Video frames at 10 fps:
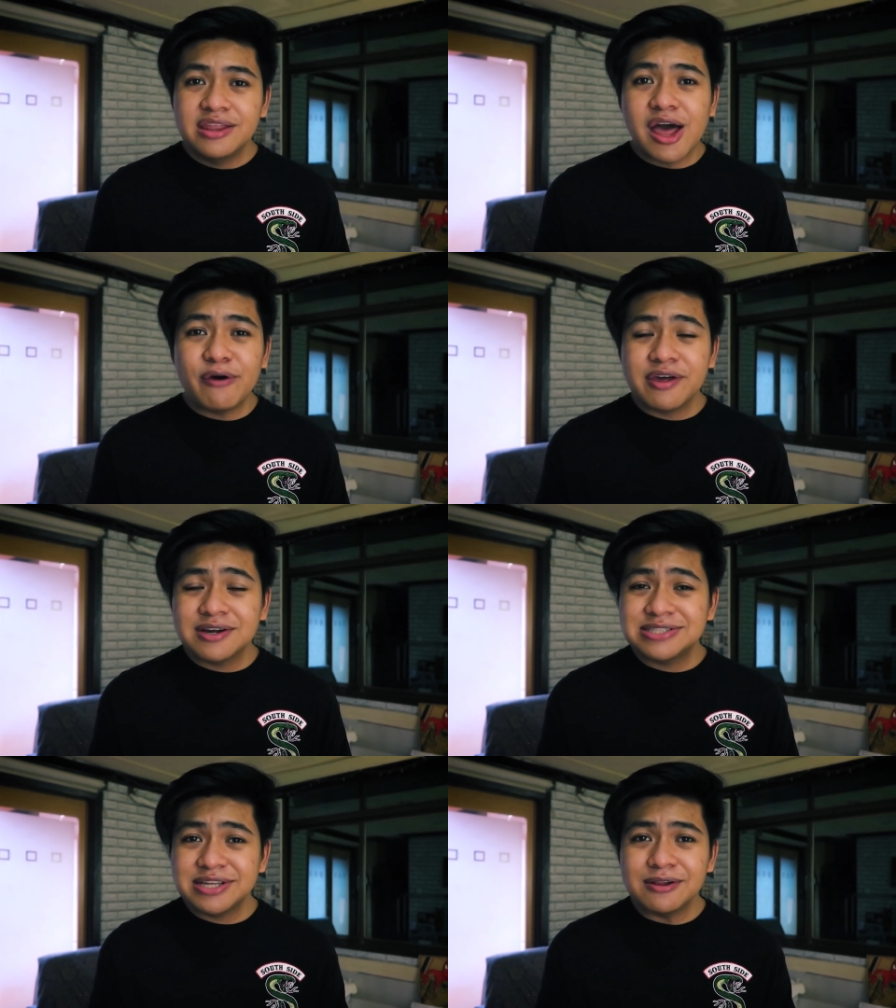Now, if
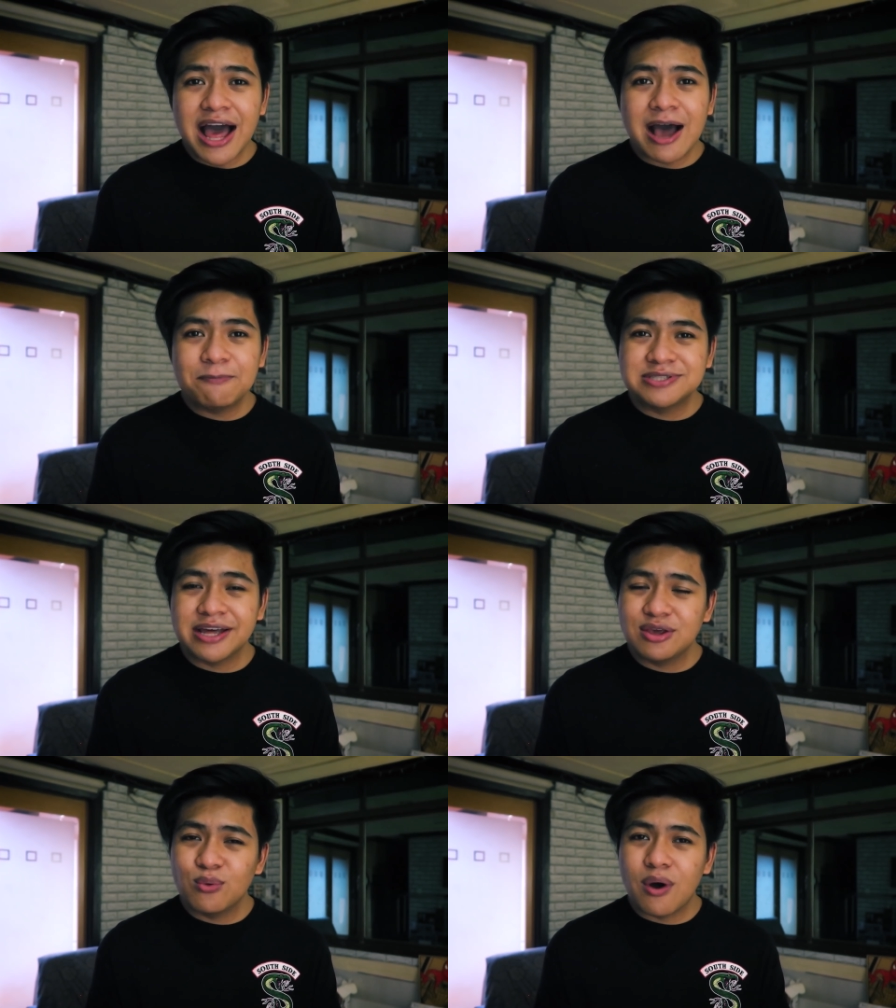there are still apps
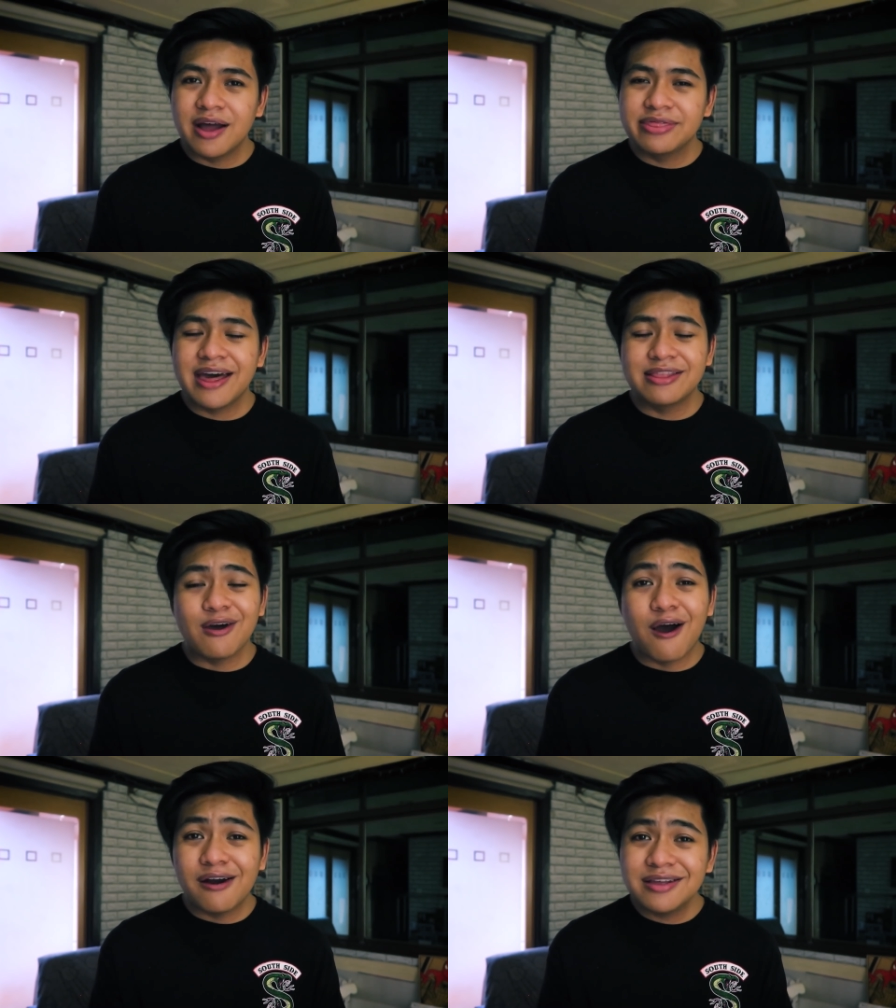that you want
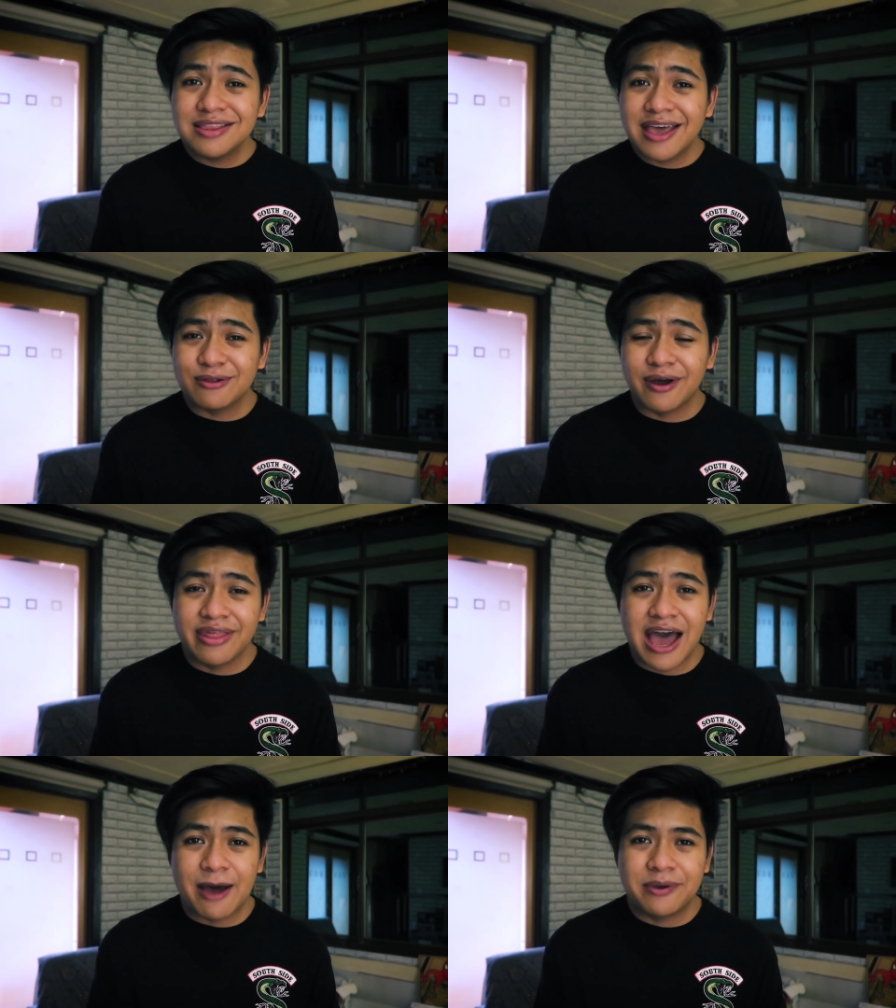that aren't yet
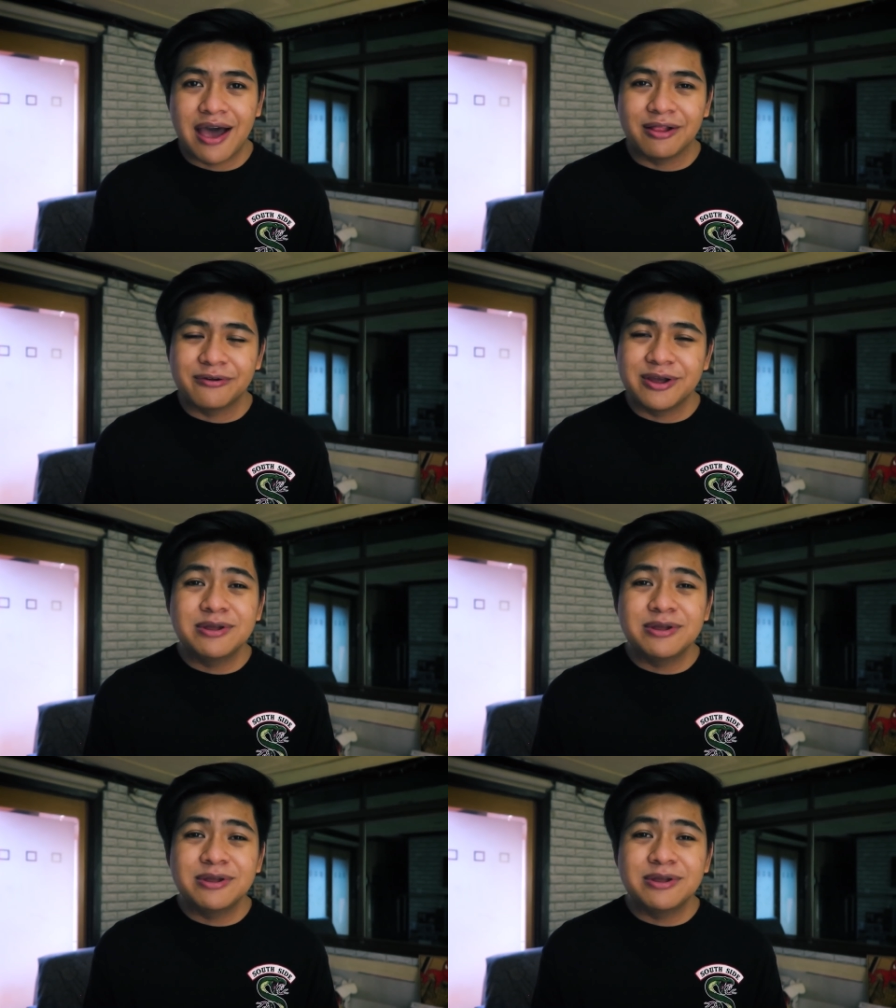on the App Gallery,